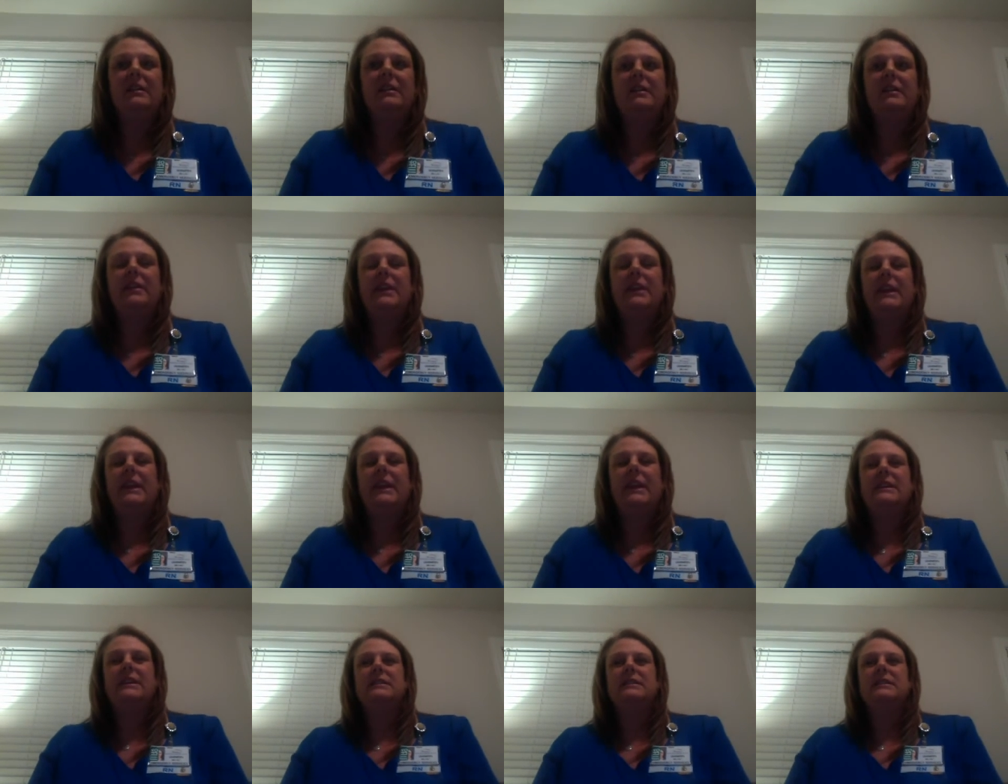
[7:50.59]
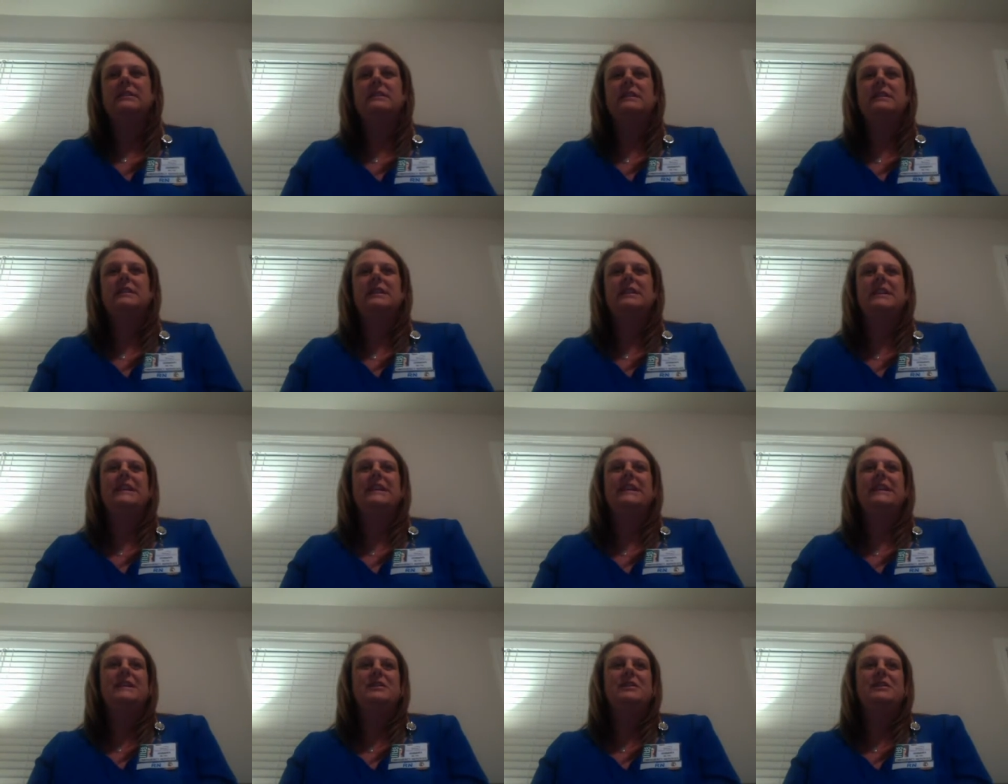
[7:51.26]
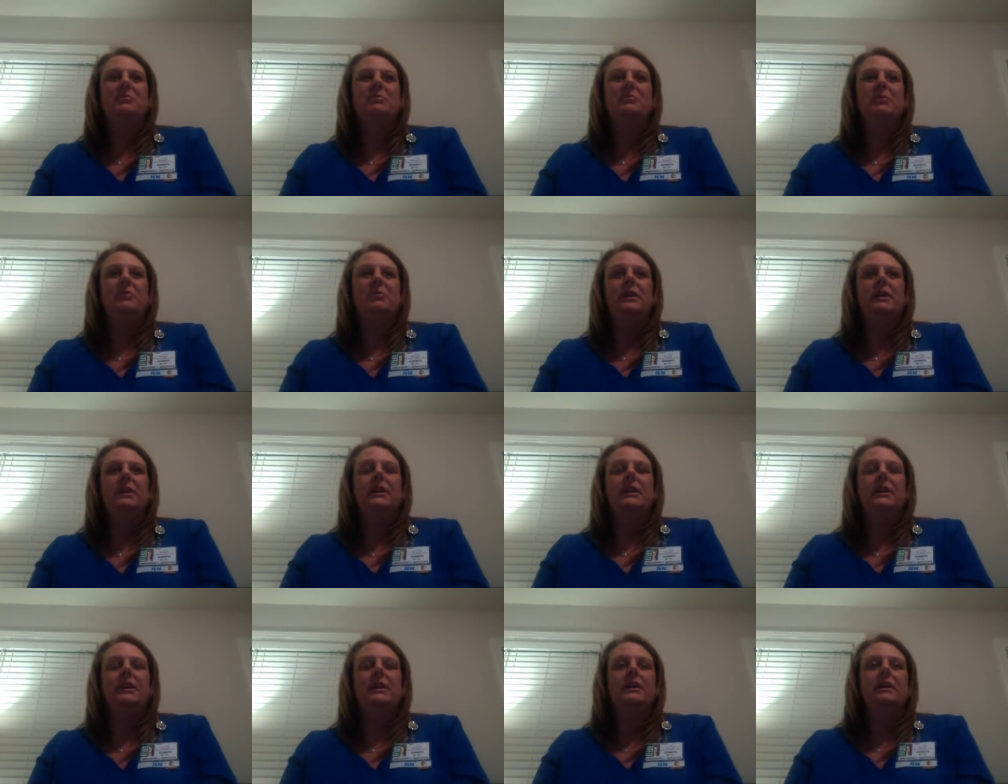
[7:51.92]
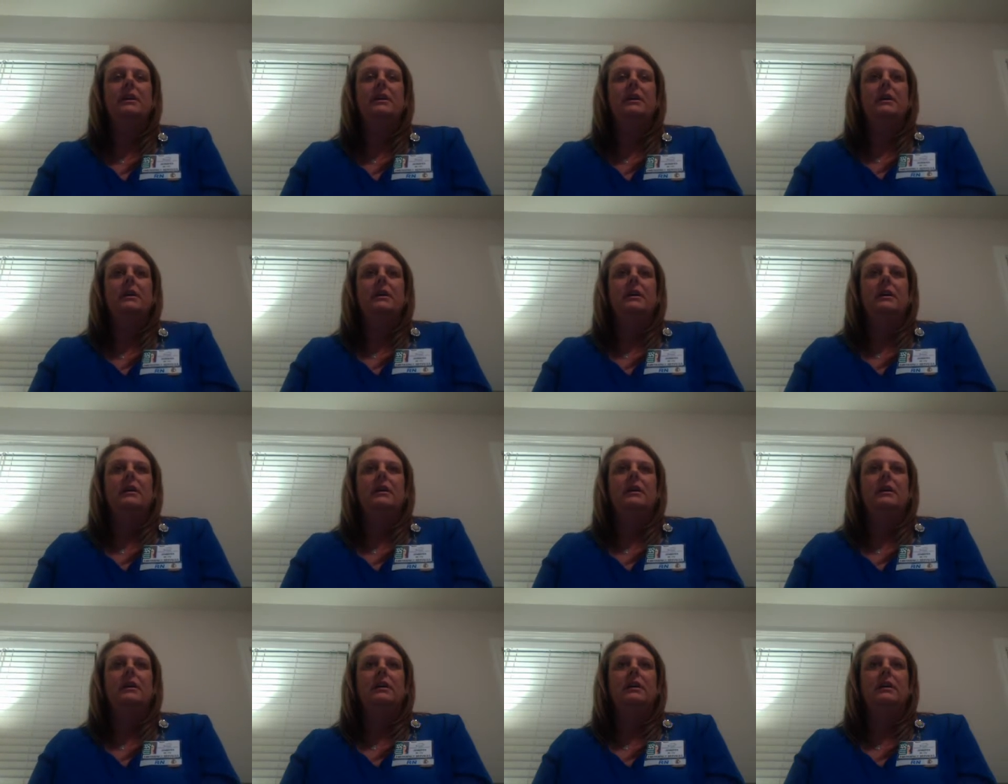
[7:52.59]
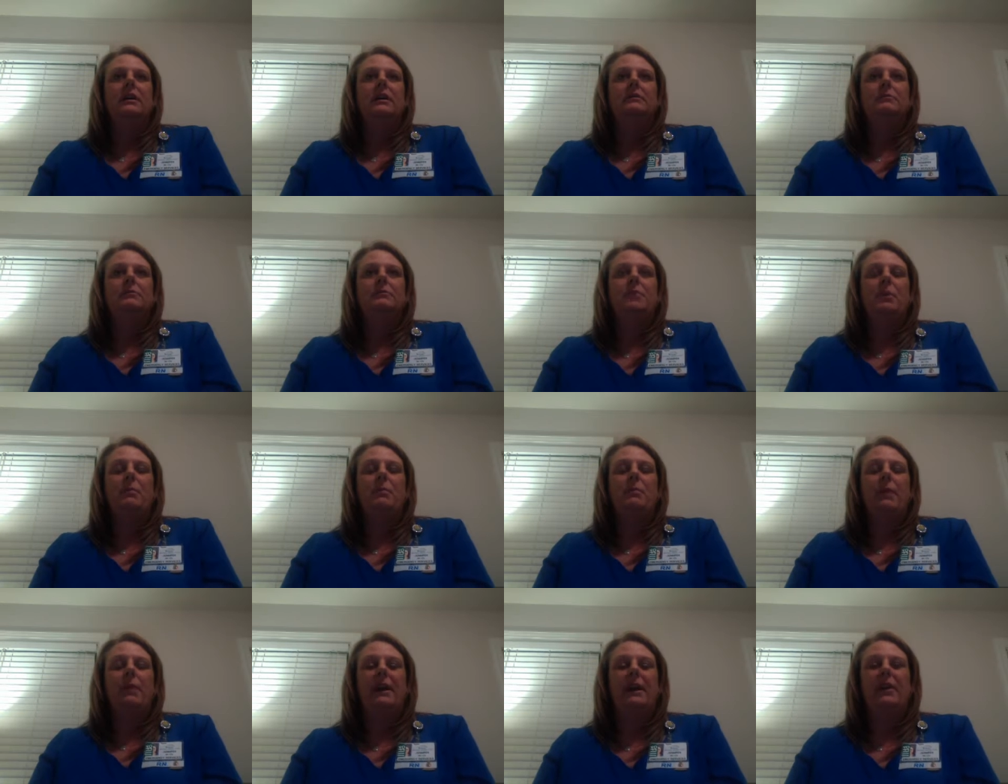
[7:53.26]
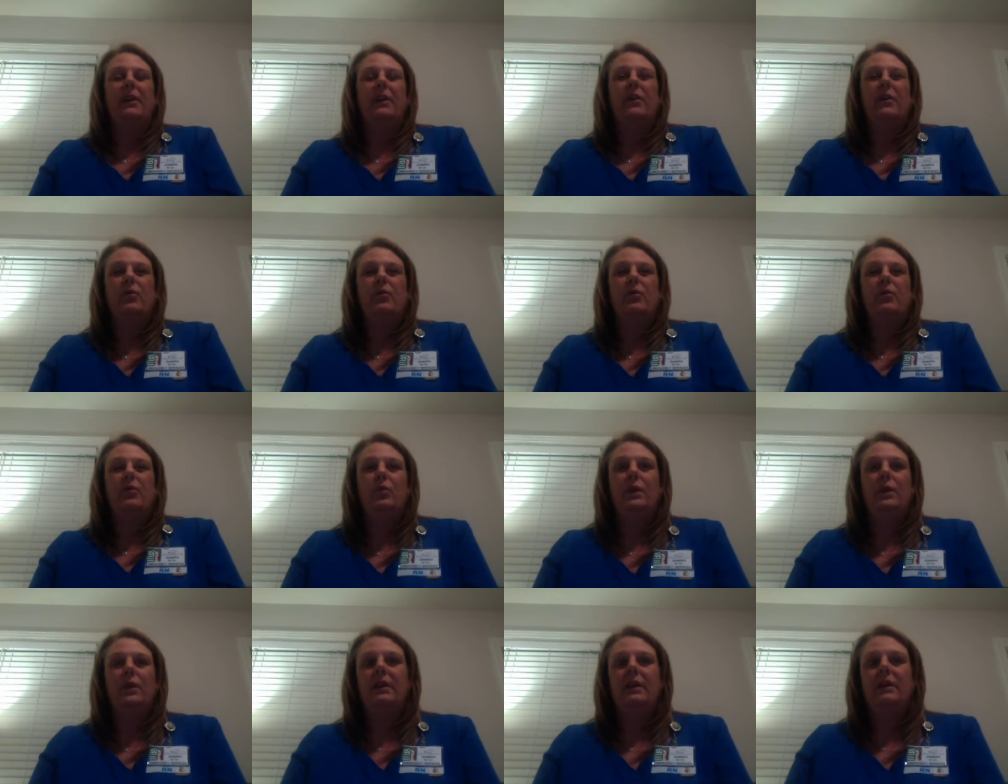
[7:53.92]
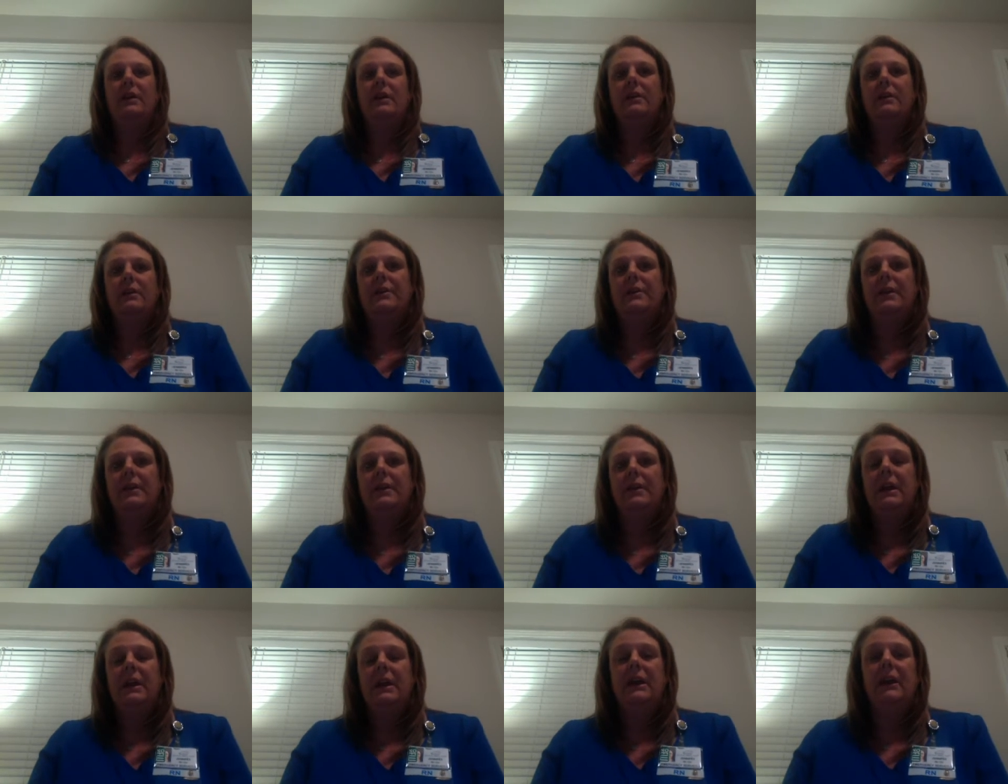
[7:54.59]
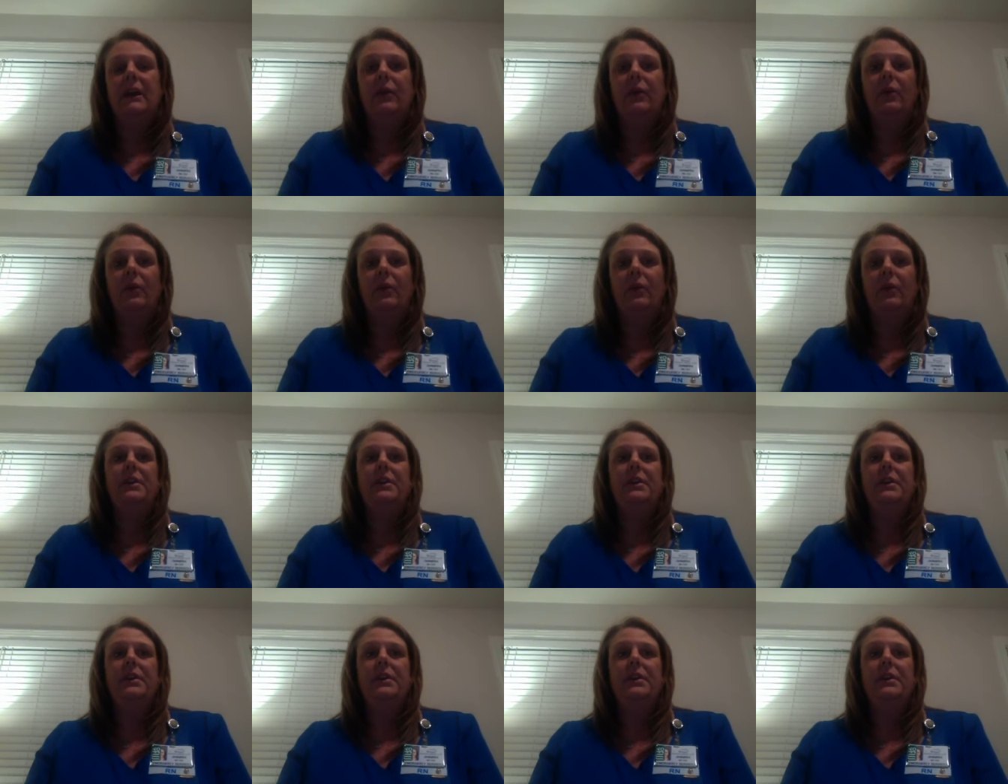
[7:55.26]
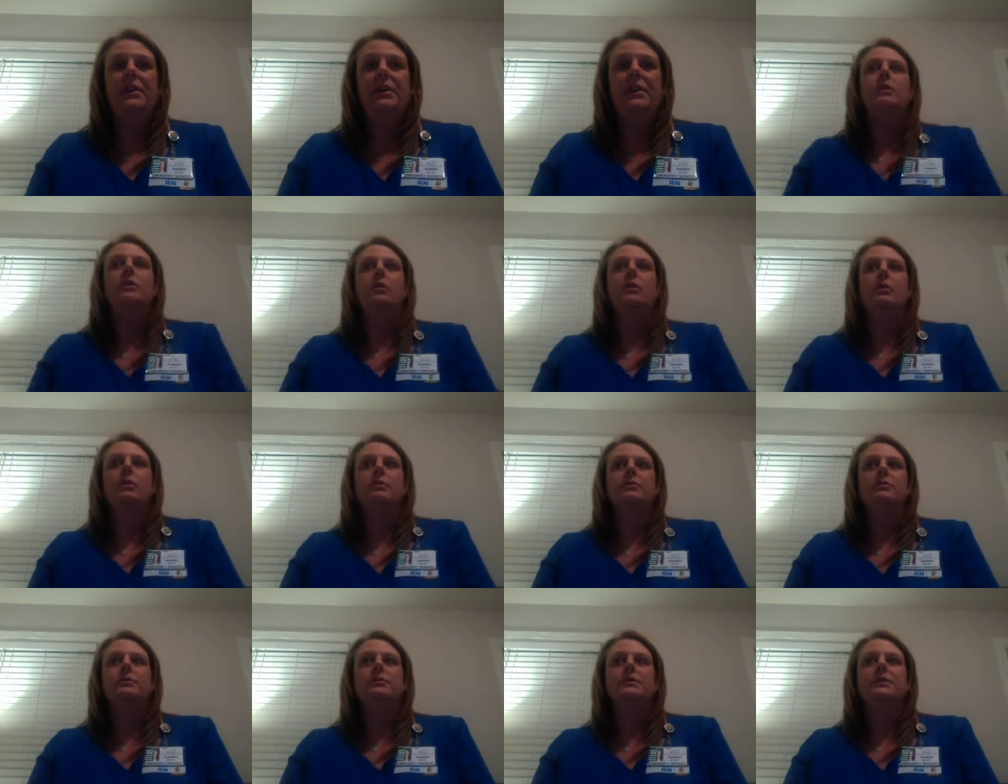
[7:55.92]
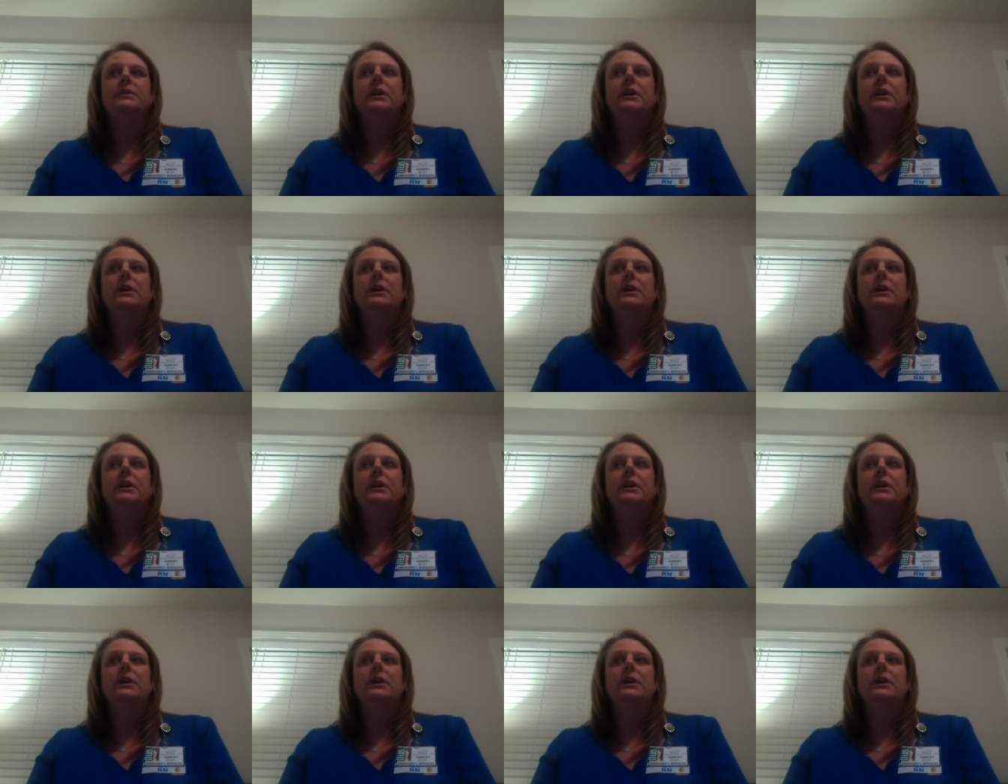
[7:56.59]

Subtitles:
Things need to be prepared with healthy oils.